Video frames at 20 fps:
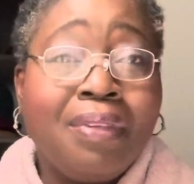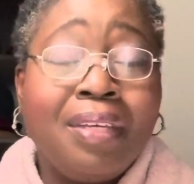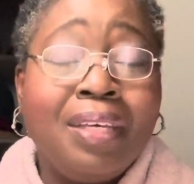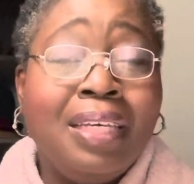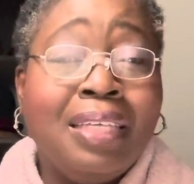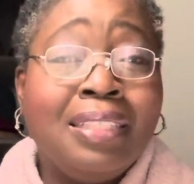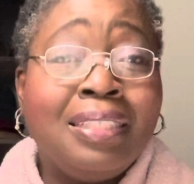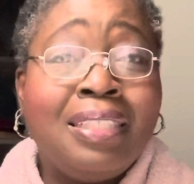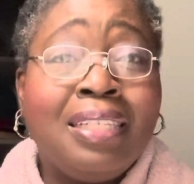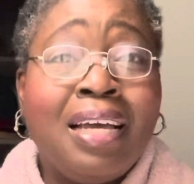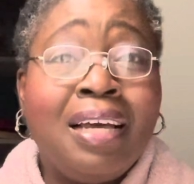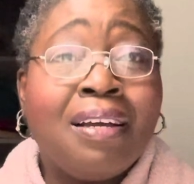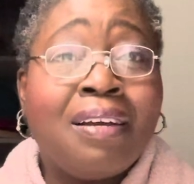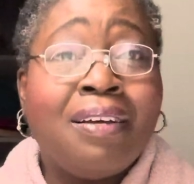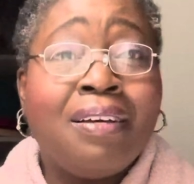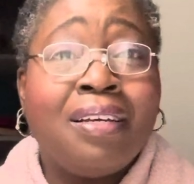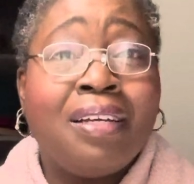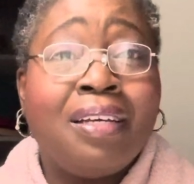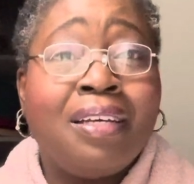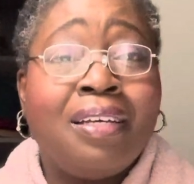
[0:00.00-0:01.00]
it's not
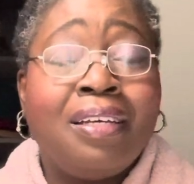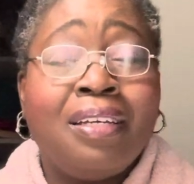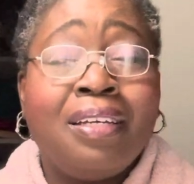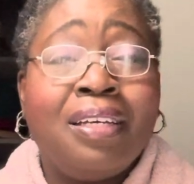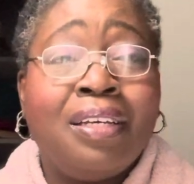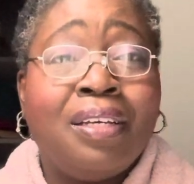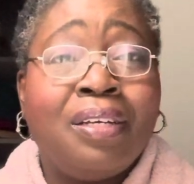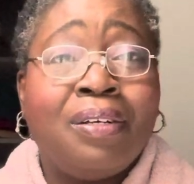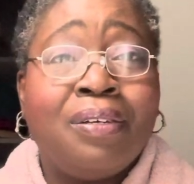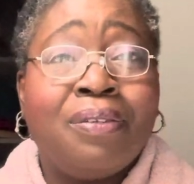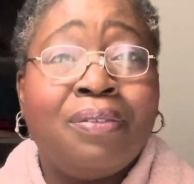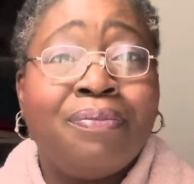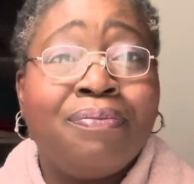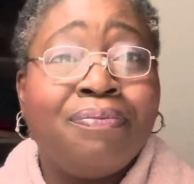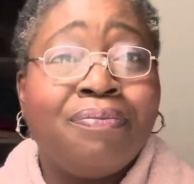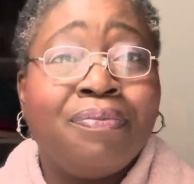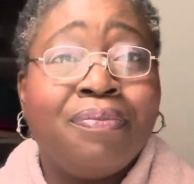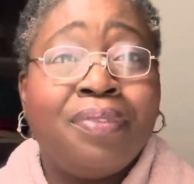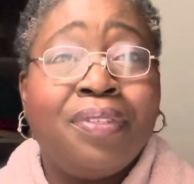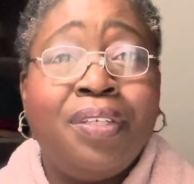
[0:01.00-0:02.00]
gonna,
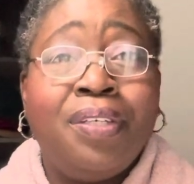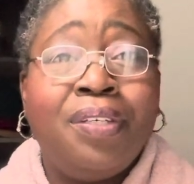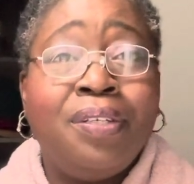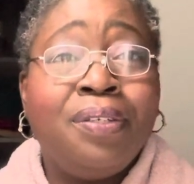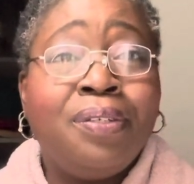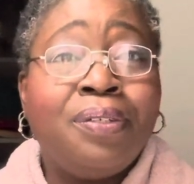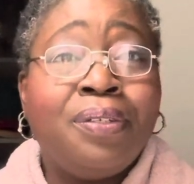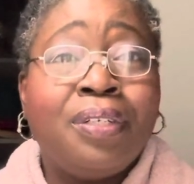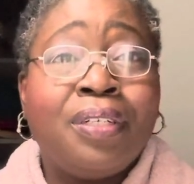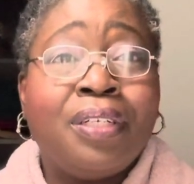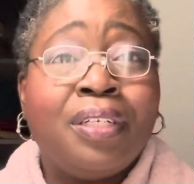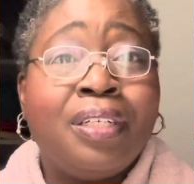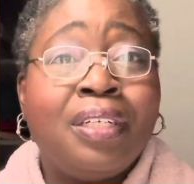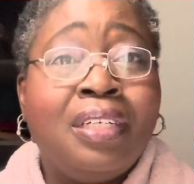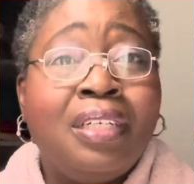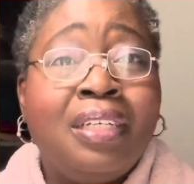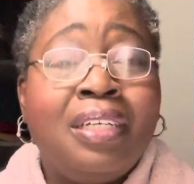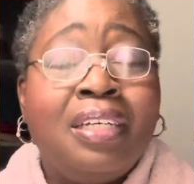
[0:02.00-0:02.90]
cure